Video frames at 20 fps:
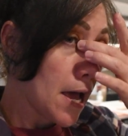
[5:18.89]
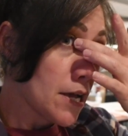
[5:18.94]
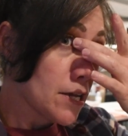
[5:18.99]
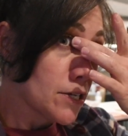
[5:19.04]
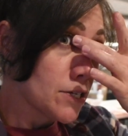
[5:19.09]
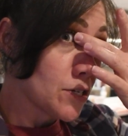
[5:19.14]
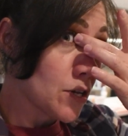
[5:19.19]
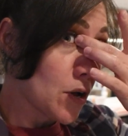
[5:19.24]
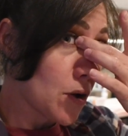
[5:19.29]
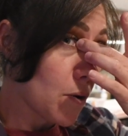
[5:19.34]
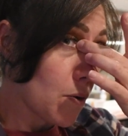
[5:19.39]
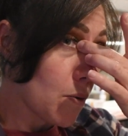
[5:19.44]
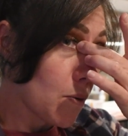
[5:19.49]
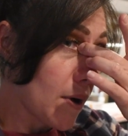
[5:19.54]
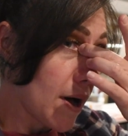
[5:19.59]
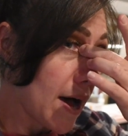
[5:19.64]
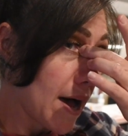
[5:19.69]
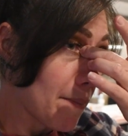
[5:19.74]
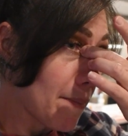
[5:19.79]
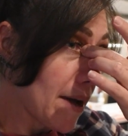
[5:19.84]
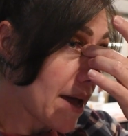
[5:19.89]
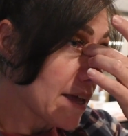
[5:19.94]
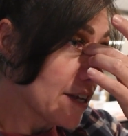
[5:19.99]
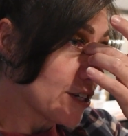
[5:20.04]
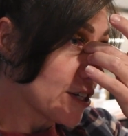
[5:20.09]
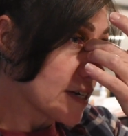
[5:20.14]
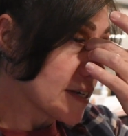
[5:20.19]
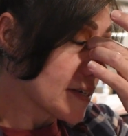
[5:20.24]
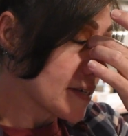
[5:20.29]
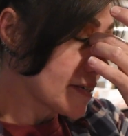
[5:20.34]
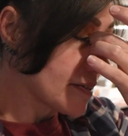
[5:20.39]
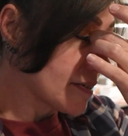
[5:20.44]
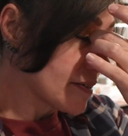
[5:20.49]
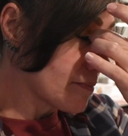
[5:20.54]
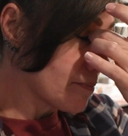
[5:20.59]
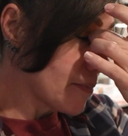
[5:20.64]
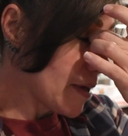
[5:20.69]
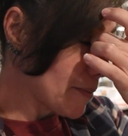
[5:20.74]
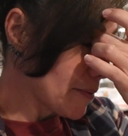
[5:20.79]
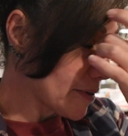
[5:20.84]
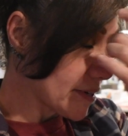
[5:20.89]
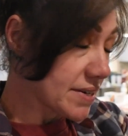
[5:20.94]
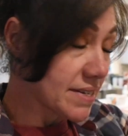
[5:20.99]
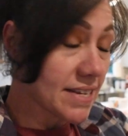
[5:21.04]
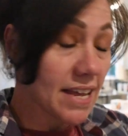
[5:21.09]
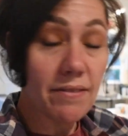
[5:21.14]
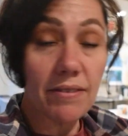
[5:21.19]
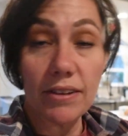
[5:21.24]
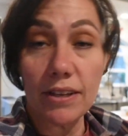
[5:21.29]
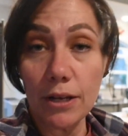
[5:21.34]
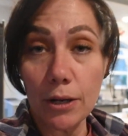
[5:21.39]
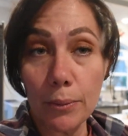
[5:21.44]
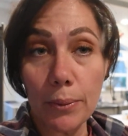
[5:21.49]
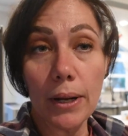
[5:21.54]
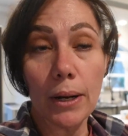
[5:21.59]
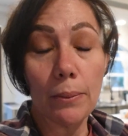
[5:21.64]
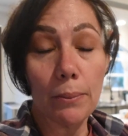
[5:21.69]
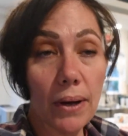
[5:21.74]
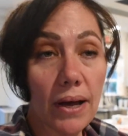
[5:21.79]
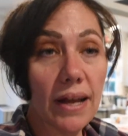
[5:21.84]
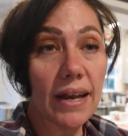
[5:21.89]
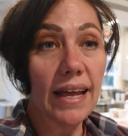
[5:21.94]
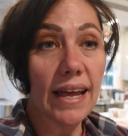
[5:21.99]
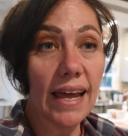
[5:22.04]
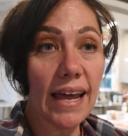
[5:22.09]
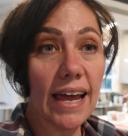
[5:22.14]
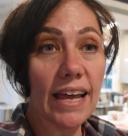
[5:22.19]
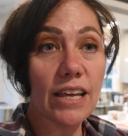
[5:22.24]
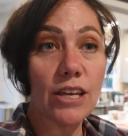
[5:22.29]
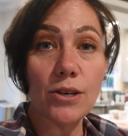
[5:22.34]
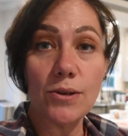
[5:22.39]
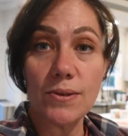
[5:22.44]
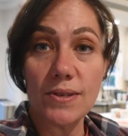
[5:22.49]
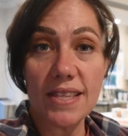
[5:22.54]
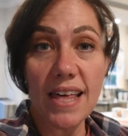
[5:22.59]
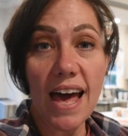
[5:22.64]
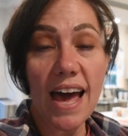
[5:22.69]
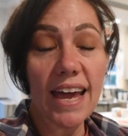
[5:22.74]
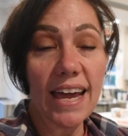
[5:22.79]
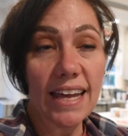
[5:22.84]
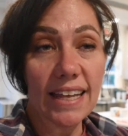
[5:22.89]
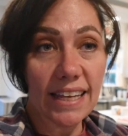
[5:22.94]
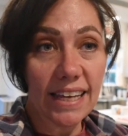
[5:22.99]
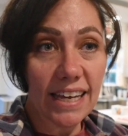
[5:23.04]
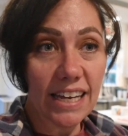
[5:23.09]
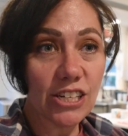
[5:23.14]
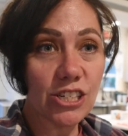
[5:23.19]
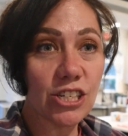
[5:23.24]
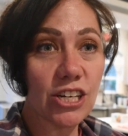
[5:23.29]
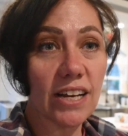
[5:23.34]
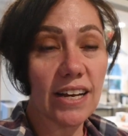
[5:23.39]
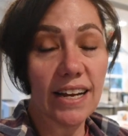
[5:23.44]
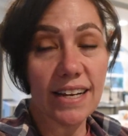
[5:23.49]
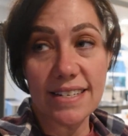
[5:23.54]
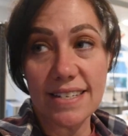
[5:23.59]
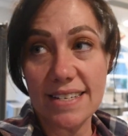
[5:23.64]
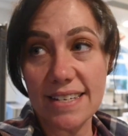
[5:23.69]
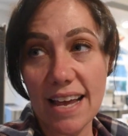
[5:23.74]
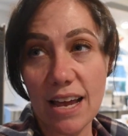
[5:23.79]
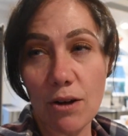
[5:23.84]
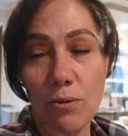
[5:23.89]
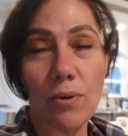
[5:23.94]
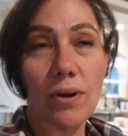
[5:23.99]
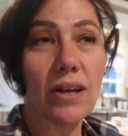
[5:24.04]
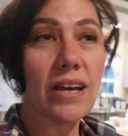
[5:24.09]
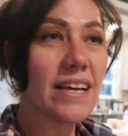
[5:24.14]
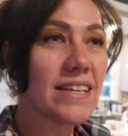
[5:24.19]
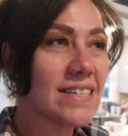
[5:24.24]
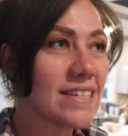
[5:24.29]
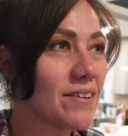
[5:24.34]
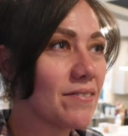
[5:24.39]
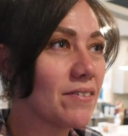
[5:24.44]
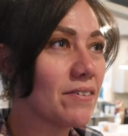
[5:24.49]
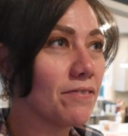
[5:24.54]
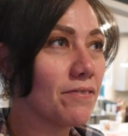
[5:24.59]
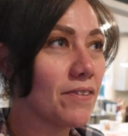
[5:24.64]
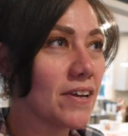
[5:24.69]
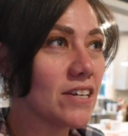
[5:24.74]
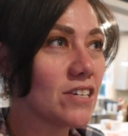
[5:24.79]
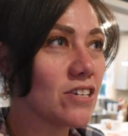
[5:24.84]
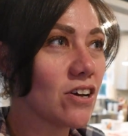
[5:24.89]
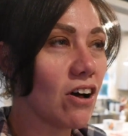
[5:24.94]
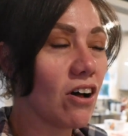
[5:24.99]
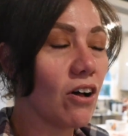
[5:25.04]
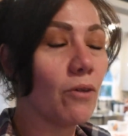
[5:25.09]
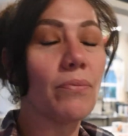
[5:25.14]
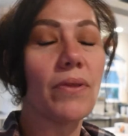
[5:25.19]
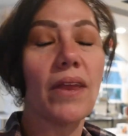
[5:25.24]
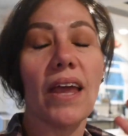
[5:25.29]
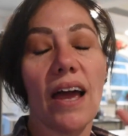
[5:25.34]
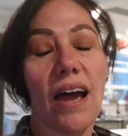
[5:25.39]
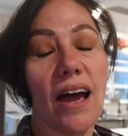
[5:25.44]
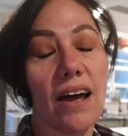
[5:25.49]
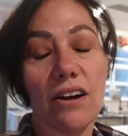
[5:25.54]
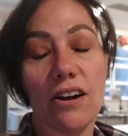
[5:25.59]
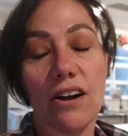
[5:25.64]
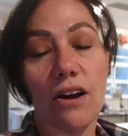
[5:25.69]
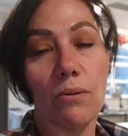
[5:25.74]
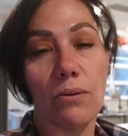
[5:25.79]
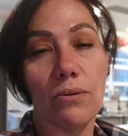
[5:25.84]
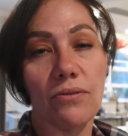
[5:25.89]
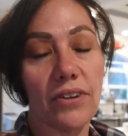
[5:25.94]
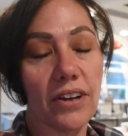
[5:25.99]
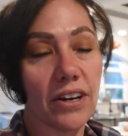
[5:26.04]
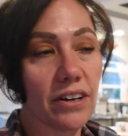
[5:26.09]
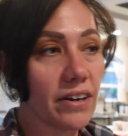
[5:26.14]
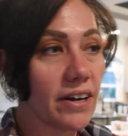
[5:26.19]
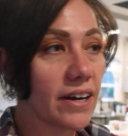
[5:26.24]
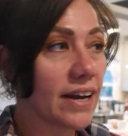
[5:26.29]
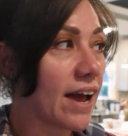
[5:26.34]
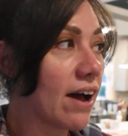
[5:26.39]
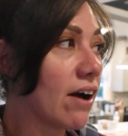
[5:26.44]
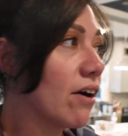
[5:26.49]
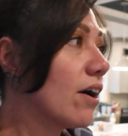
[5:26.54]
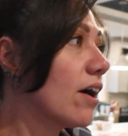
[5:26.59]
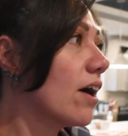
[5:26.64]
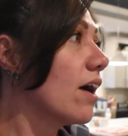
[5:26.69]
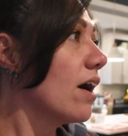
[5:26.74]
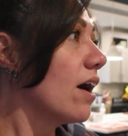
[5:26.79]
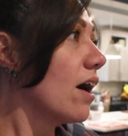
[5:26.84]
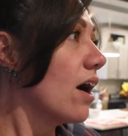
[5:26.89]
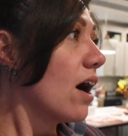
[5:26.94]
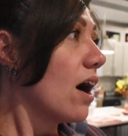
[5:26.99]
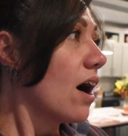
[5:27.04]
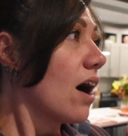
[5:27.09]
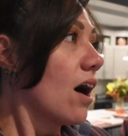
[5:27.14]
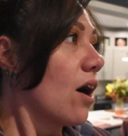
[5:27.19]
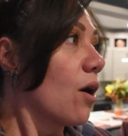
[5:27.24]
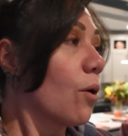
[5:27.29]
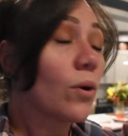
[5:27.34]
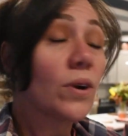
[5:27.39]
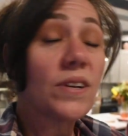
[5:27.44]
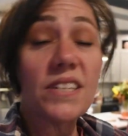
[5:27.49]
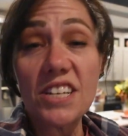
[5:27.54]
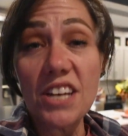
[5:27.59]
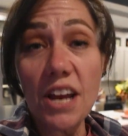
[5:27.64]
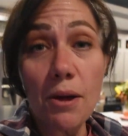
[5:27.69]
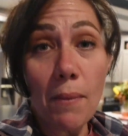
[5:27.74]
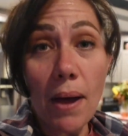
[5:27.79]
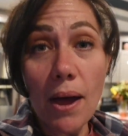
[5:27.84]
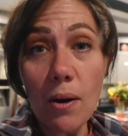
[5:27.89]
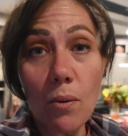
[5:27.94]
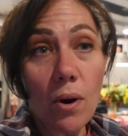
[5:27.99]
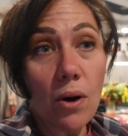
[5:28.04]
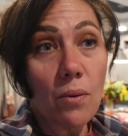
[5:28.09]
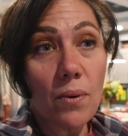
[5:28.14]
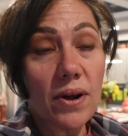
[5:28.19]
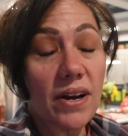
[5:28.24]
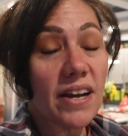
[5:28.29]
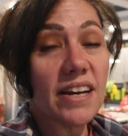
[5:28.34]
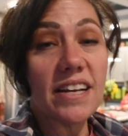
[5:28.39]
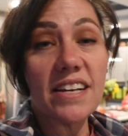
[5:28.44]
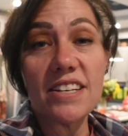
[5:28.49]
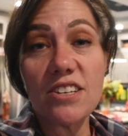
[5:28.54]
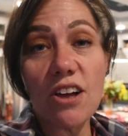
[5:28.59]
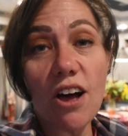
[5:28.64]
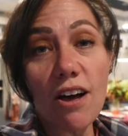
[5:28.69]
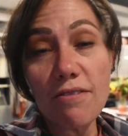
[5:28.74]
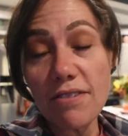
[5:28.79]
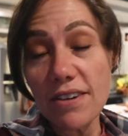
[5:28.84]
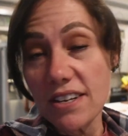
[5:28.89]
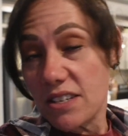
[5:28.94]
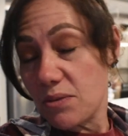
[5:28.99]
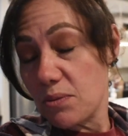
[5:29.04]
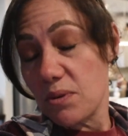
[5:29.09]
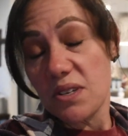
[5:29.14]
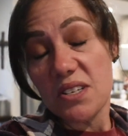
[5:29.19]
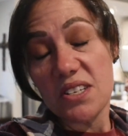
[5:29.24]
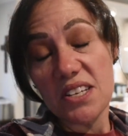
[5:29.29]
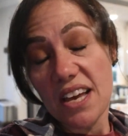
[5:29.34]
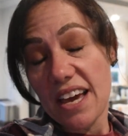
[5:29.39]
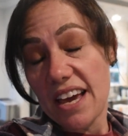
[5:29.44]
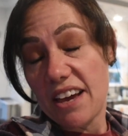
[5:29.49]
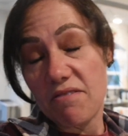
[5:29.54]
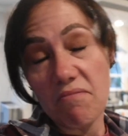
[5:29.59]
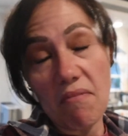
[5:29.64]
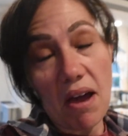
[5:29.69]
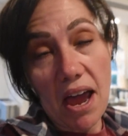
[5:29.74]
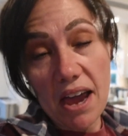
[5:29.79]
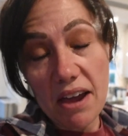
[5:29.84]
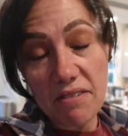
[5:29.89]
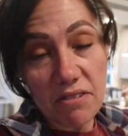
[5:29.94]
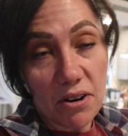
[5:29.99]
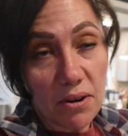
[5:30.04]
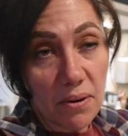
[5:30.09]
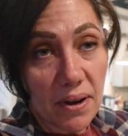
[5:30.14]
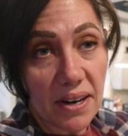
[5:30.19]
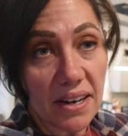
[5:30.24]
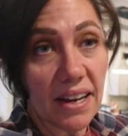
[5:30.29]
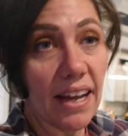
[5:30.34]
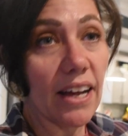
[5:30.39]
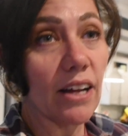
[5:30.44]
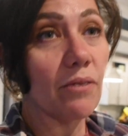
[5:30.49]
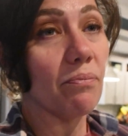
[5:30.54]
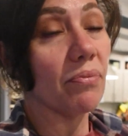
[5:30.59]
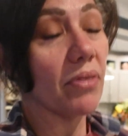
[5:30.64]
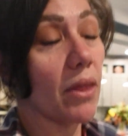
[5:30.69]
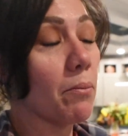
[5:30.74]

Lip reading: So I might just be able to save a little bit of money and use that in the kitchen instead. Well, it's 7 feet tall. I don't know, we'll figure it out. Or TJ might want one in his office. We'll see. I have no idea.